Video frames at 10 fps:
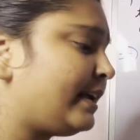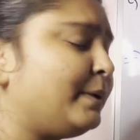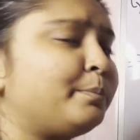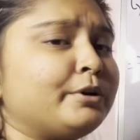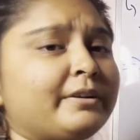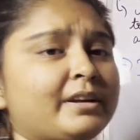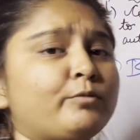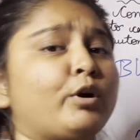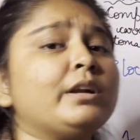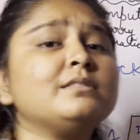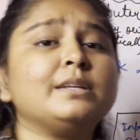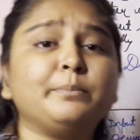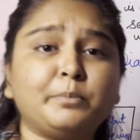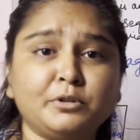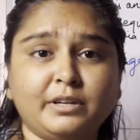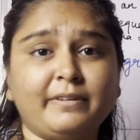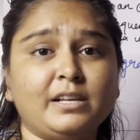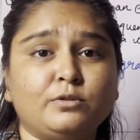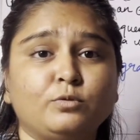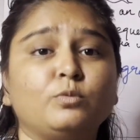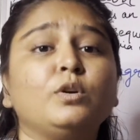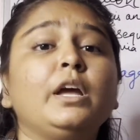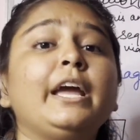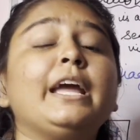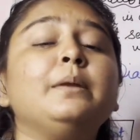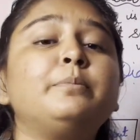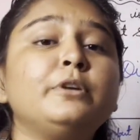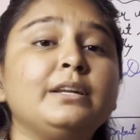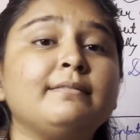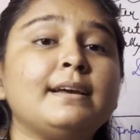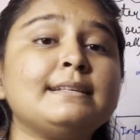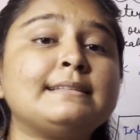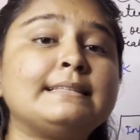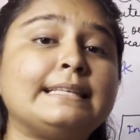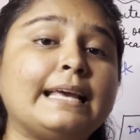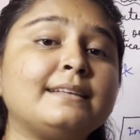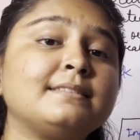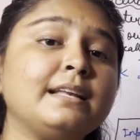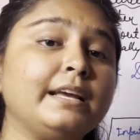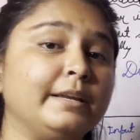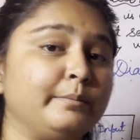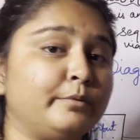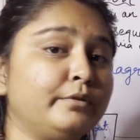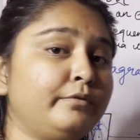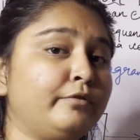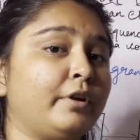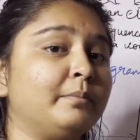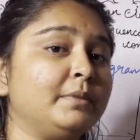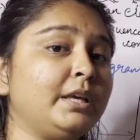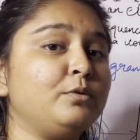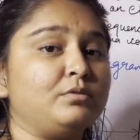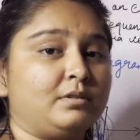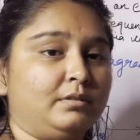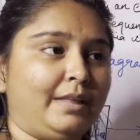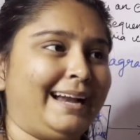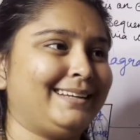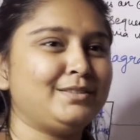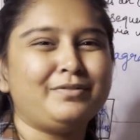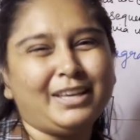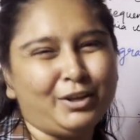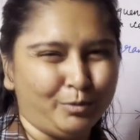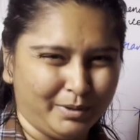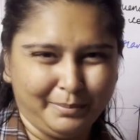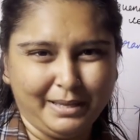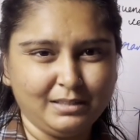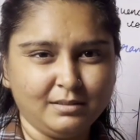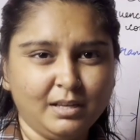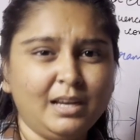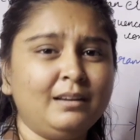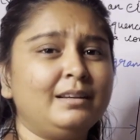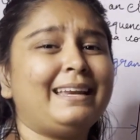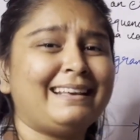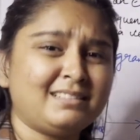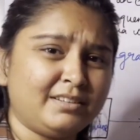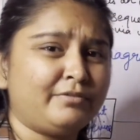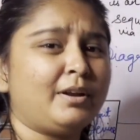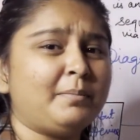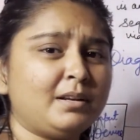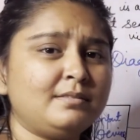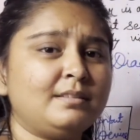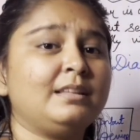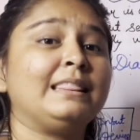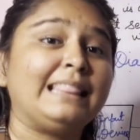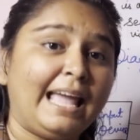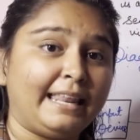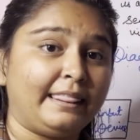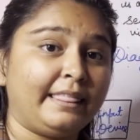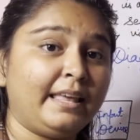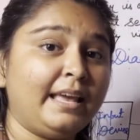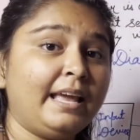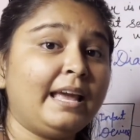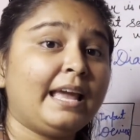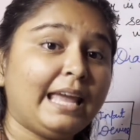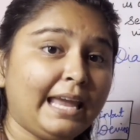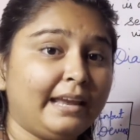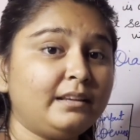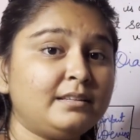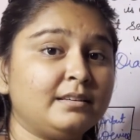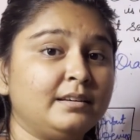Input device, what does input device do? Input device takes the input from the user, that is we human beings, takes it from us, then it